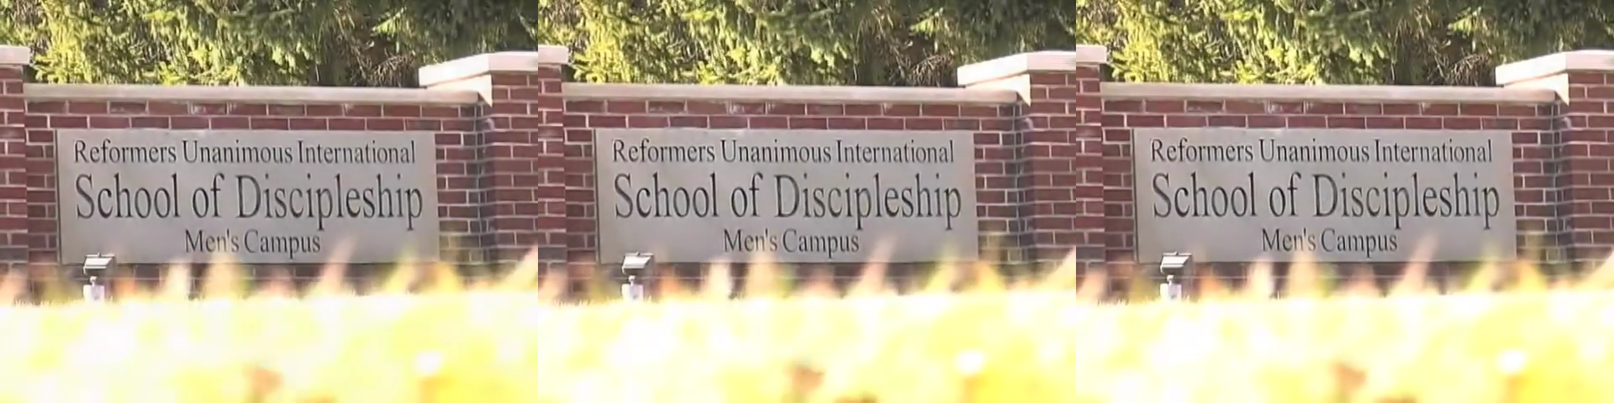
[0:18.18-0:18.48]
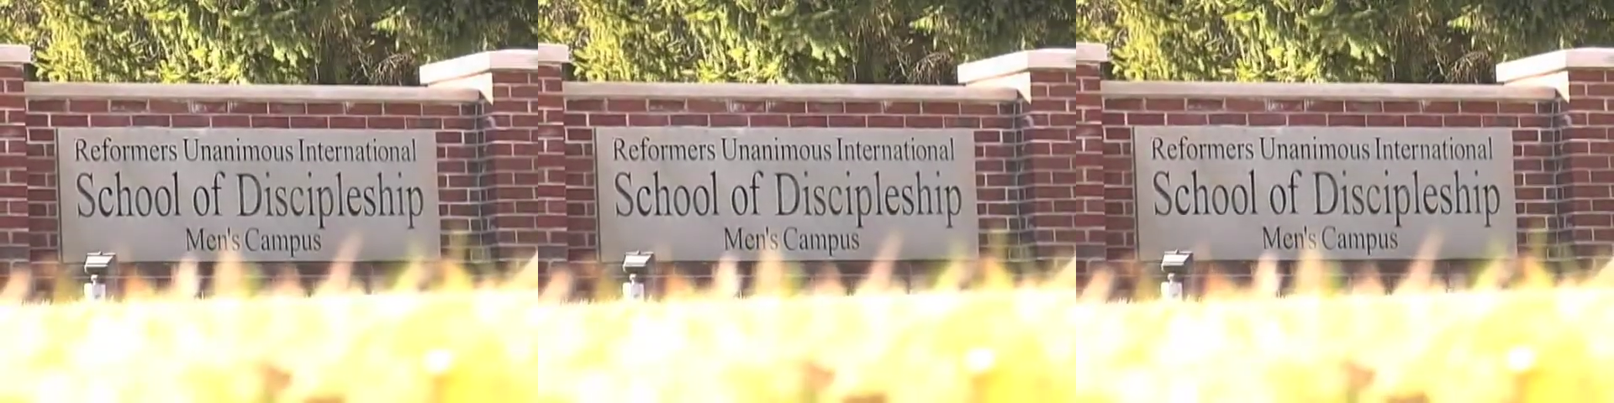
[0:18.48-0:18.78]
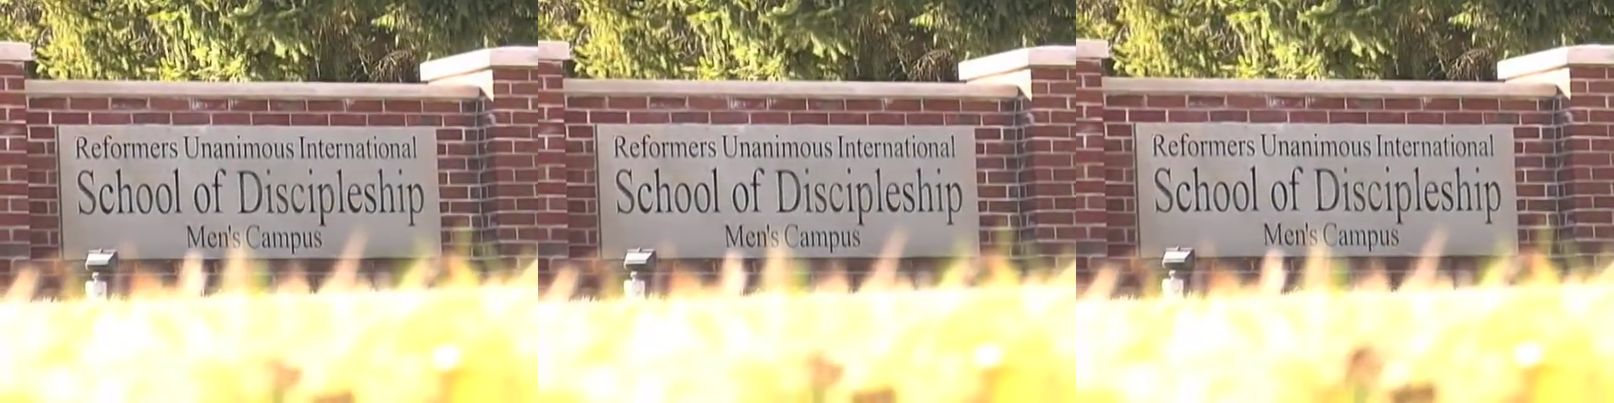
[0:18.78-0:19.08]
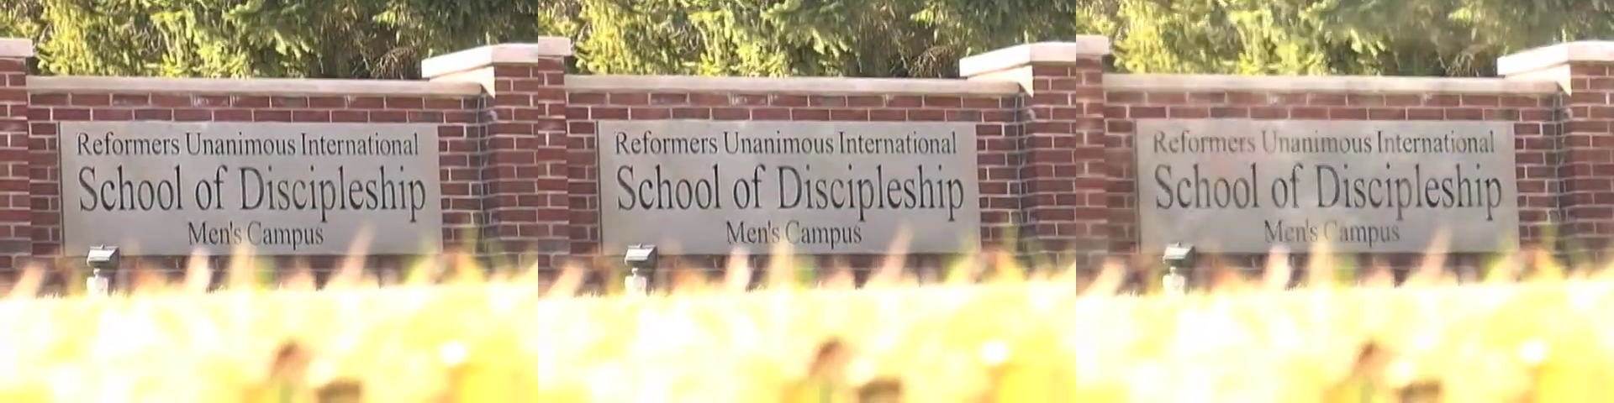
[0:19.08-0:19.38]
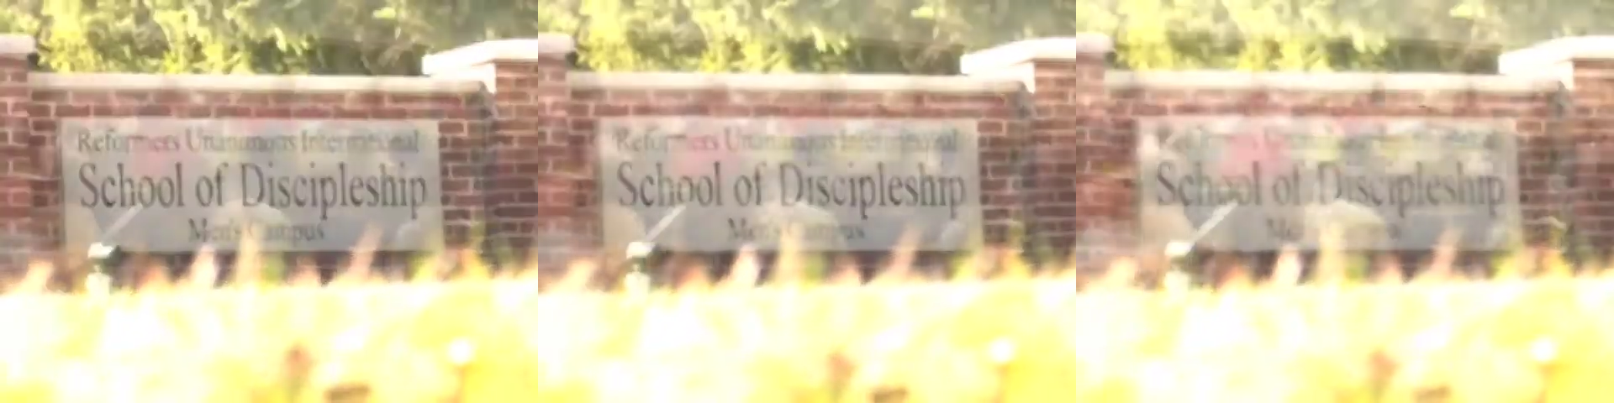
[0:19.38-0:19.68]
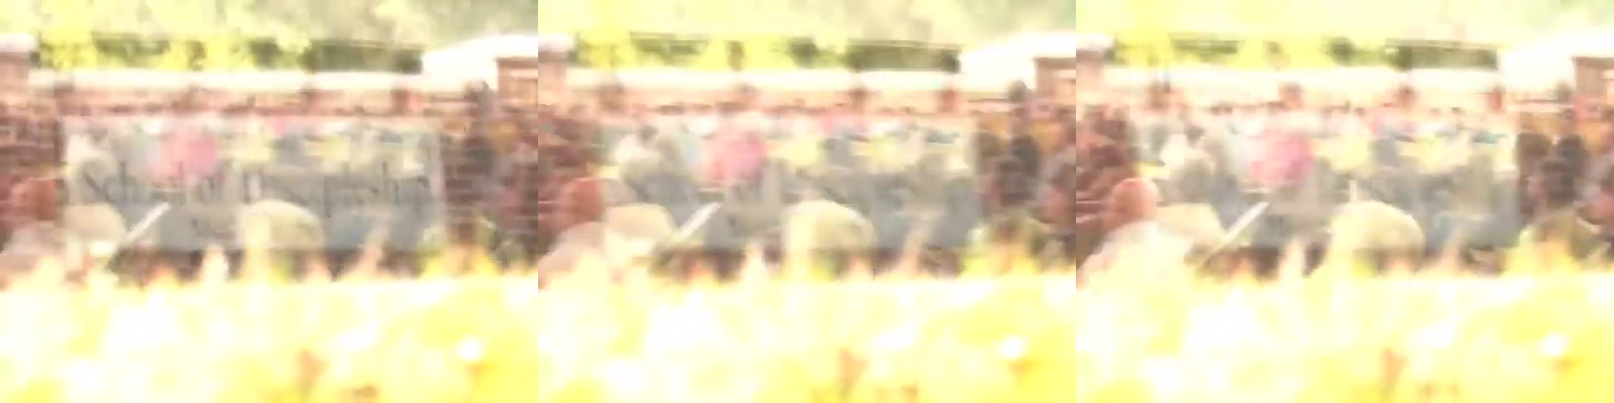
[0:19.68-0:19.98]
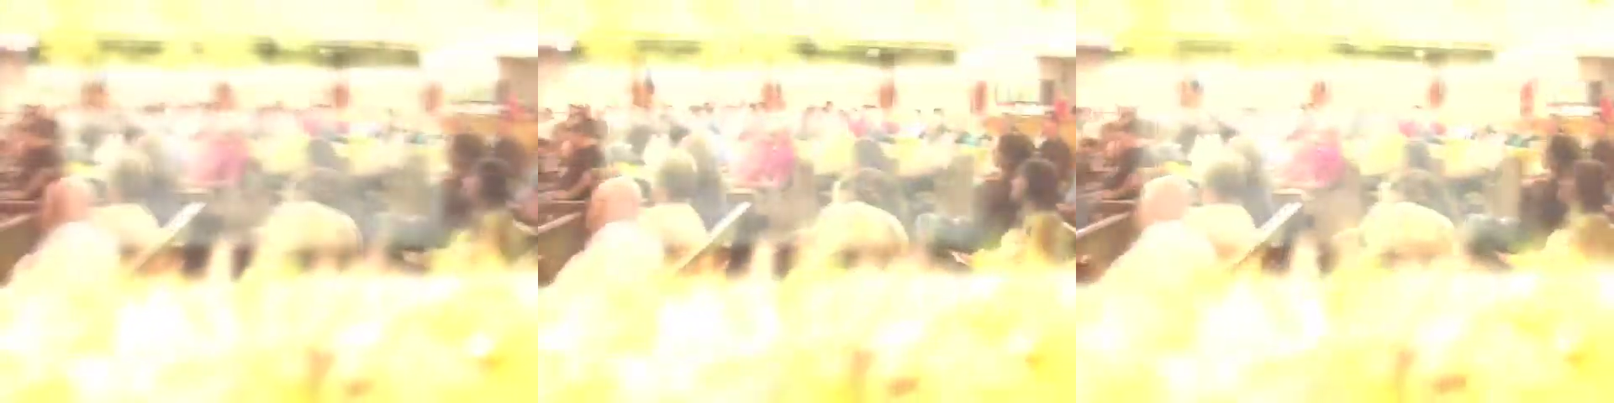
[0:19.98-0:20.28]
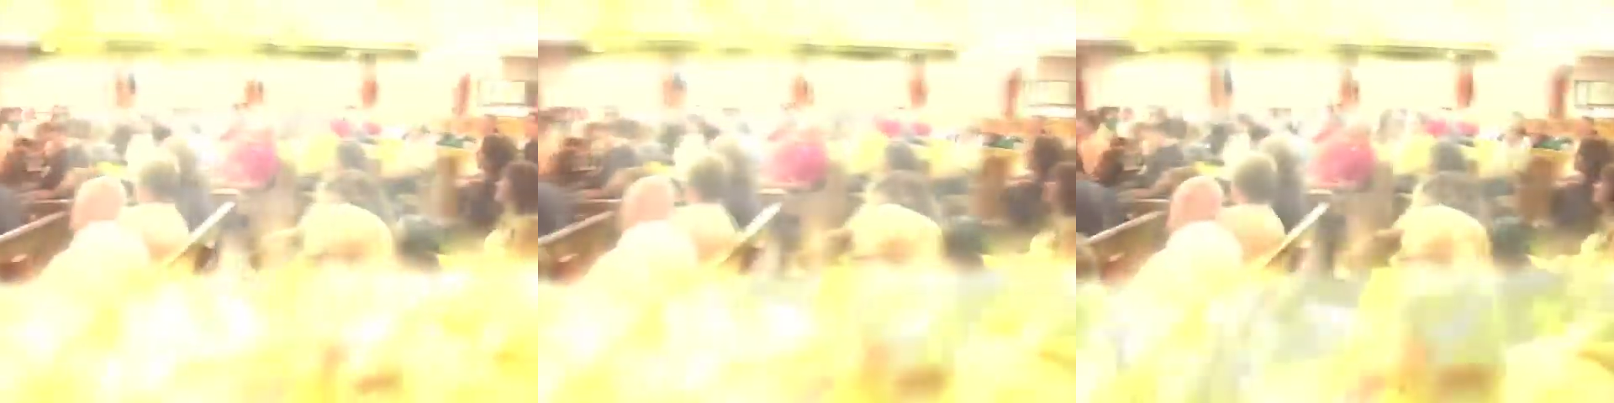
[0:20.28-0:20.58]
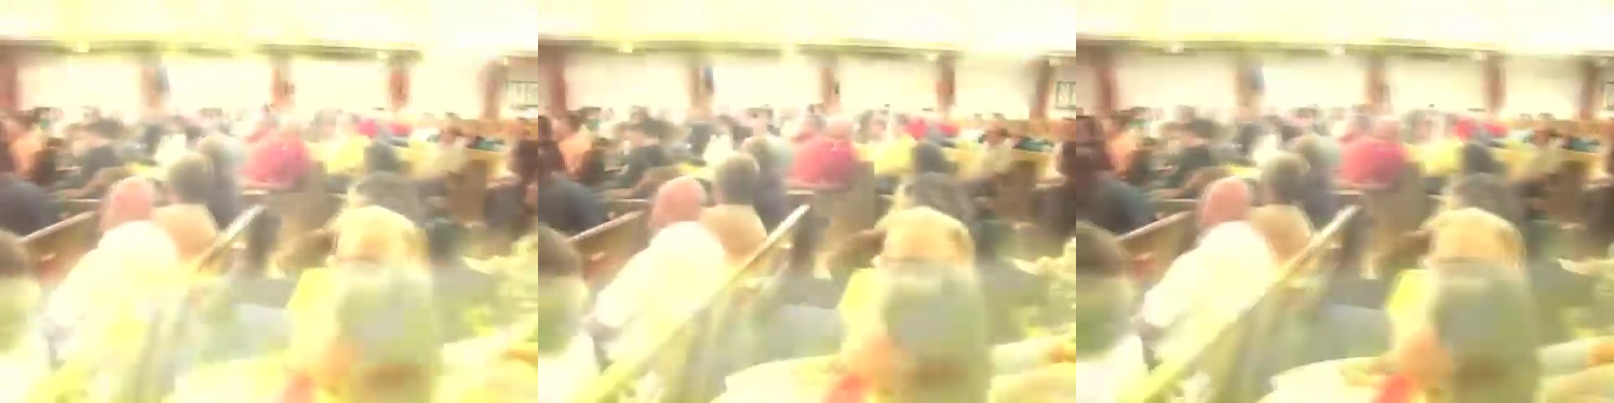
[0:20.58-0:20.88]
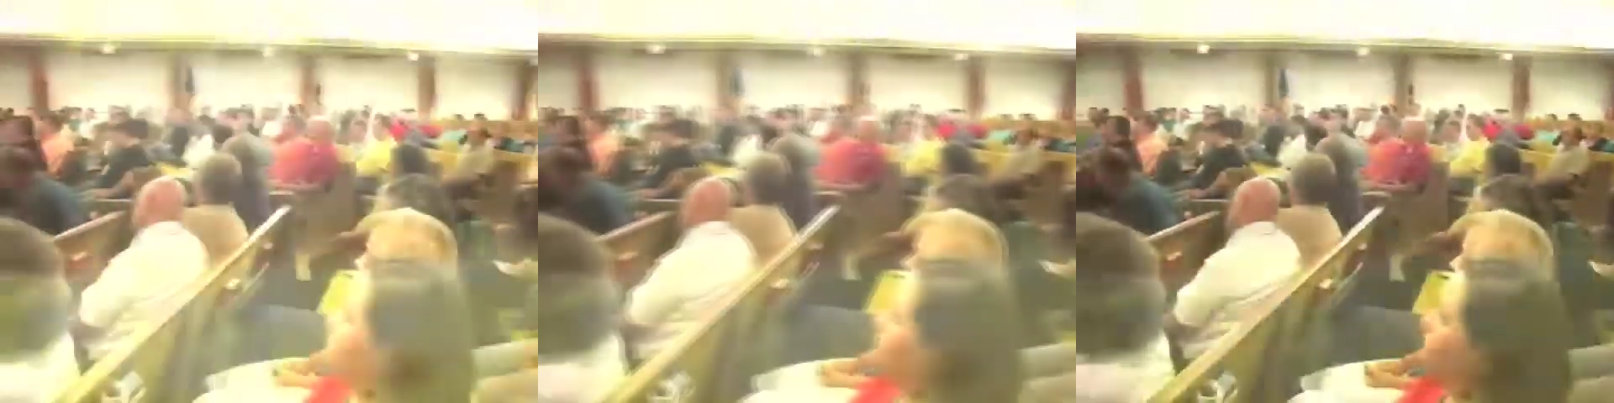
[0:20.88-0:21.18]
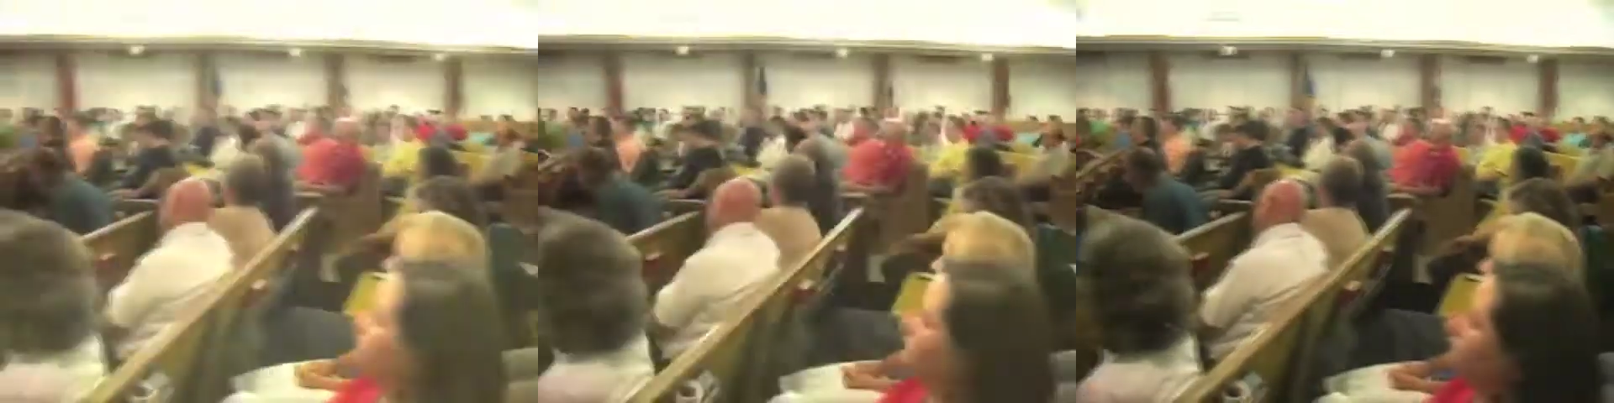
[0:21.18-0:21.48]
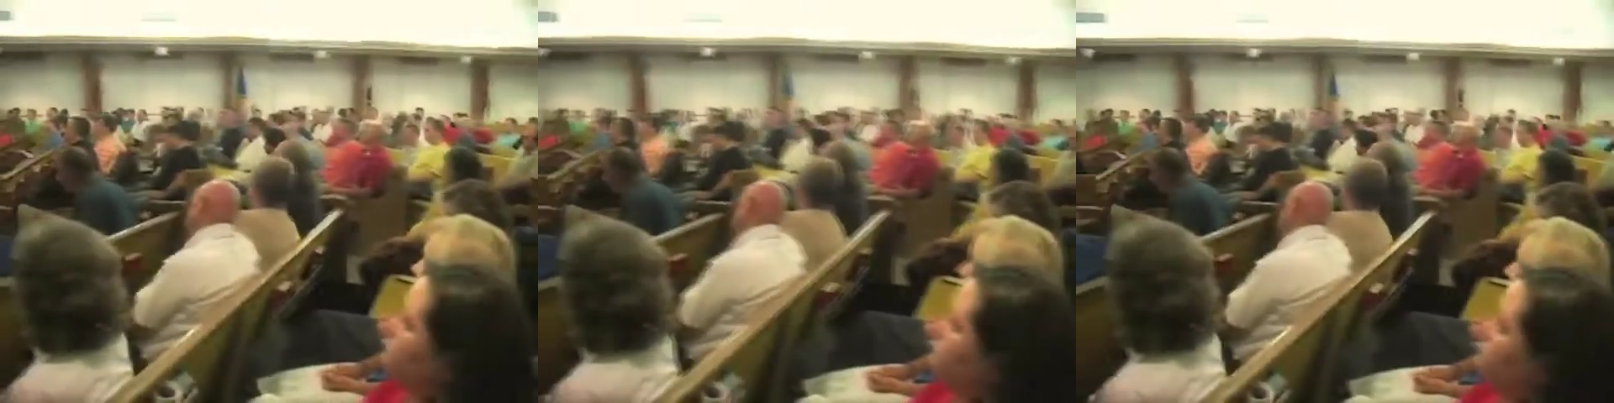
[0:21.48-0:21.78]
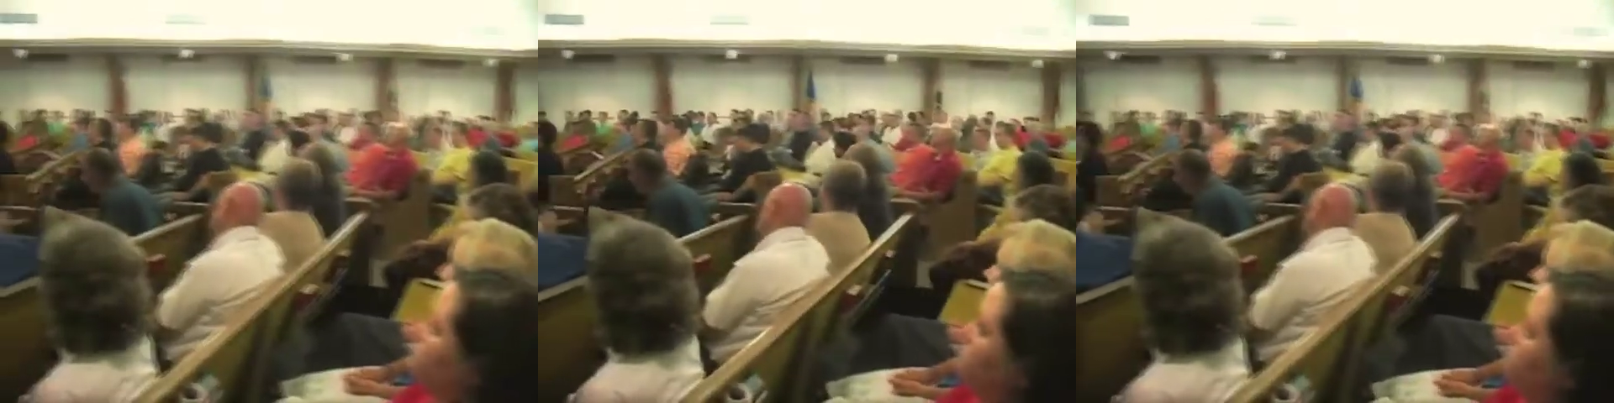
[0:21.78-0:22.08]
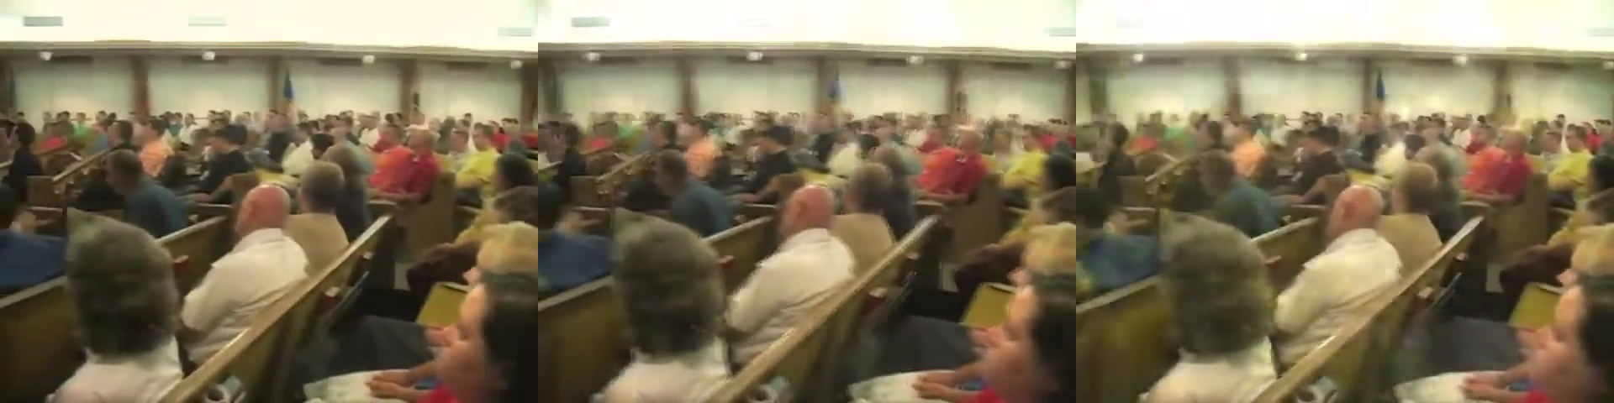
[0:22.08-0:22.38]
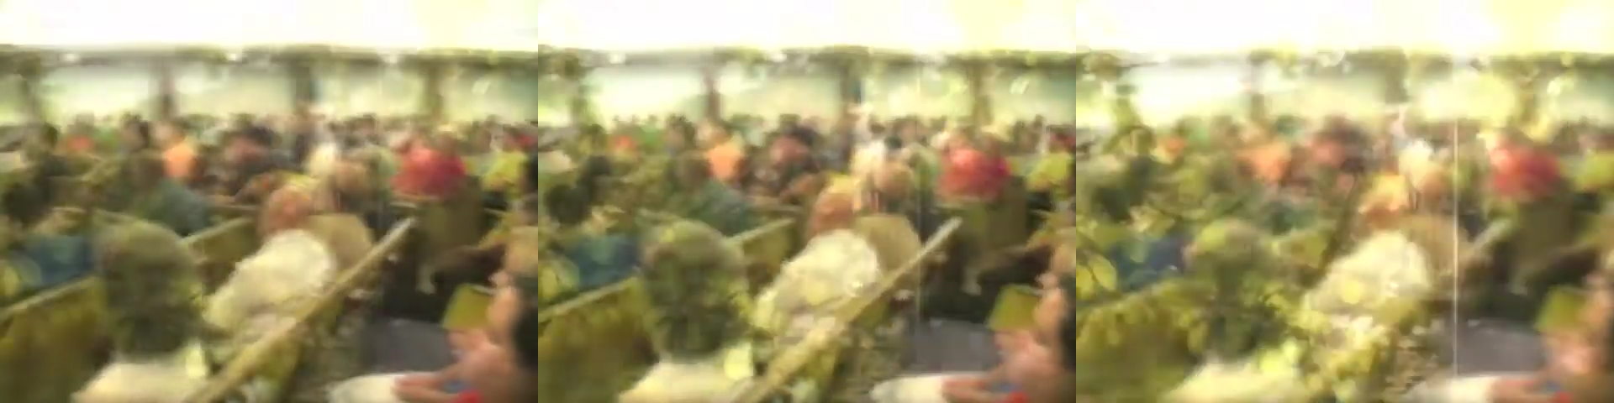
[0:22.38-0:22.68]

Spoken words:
[unreadable: no face in view]